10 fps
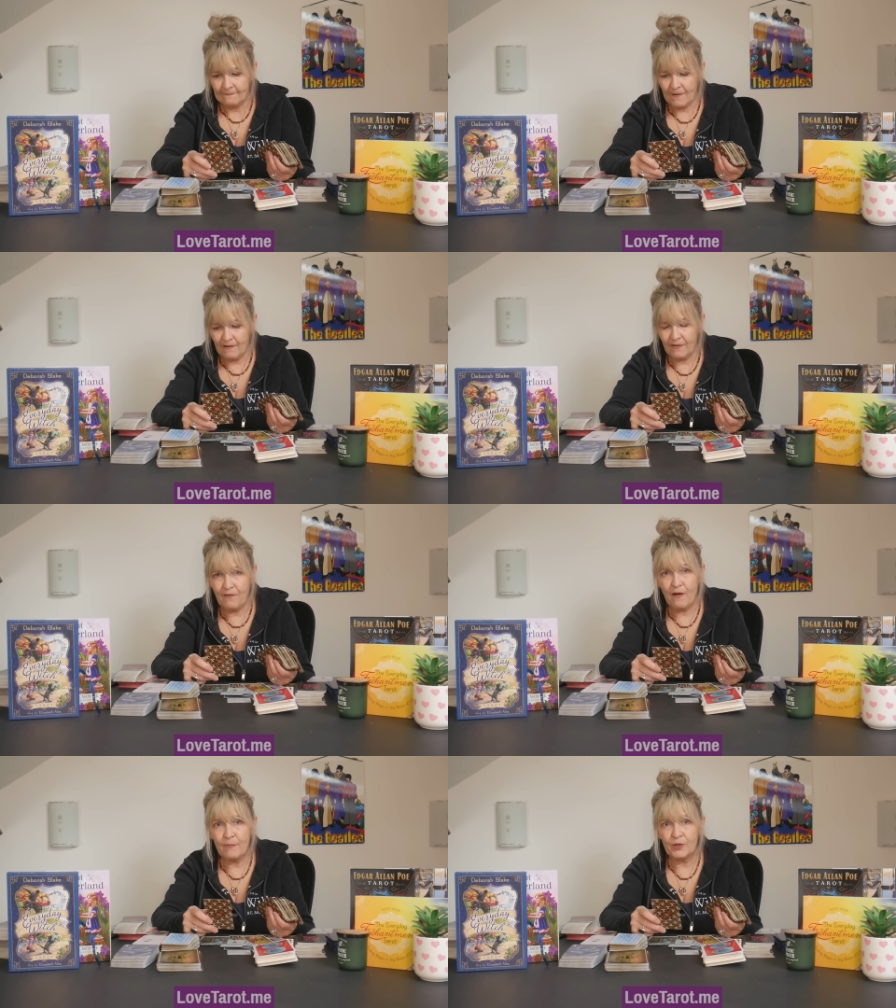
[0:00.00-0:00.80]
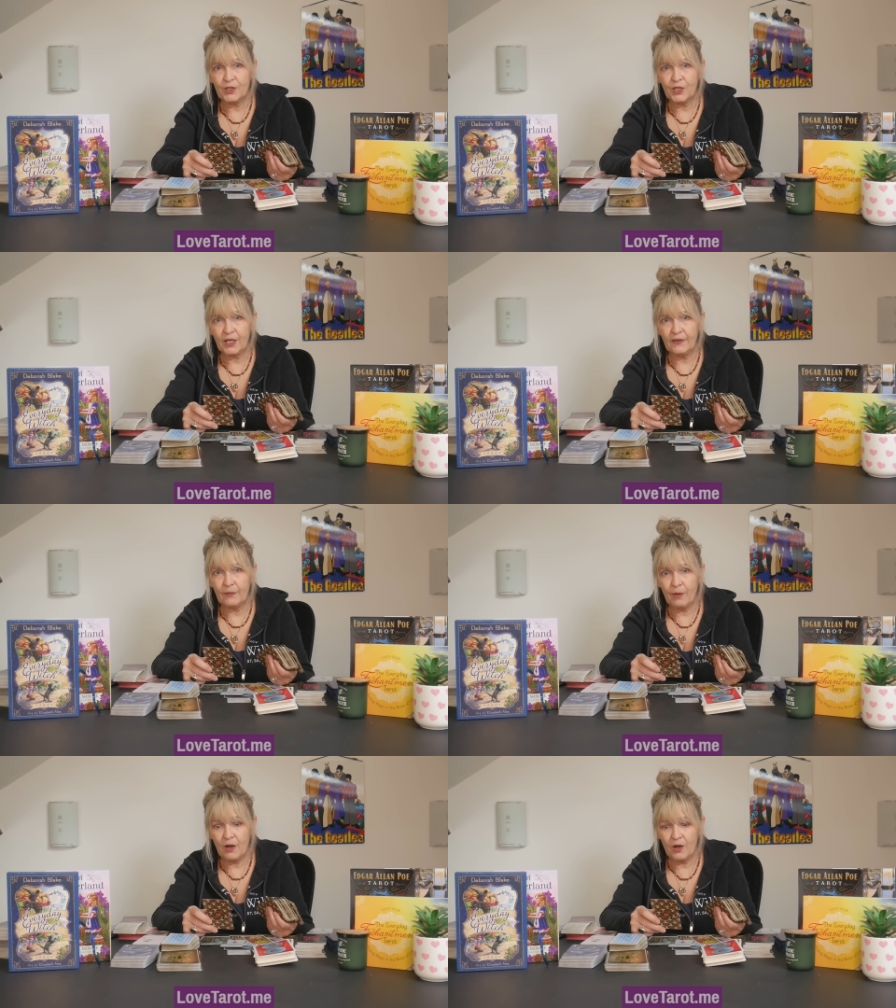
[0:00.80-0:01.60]
Very, very much stuck in the
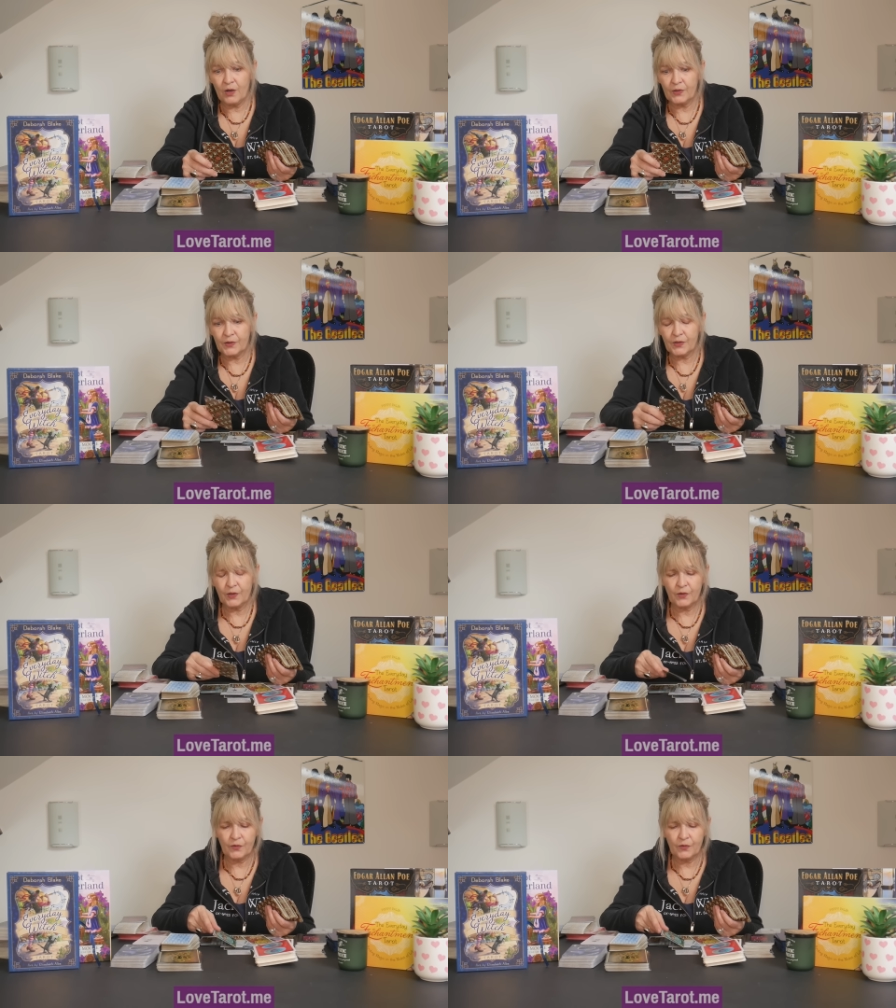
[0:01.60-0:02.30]
past.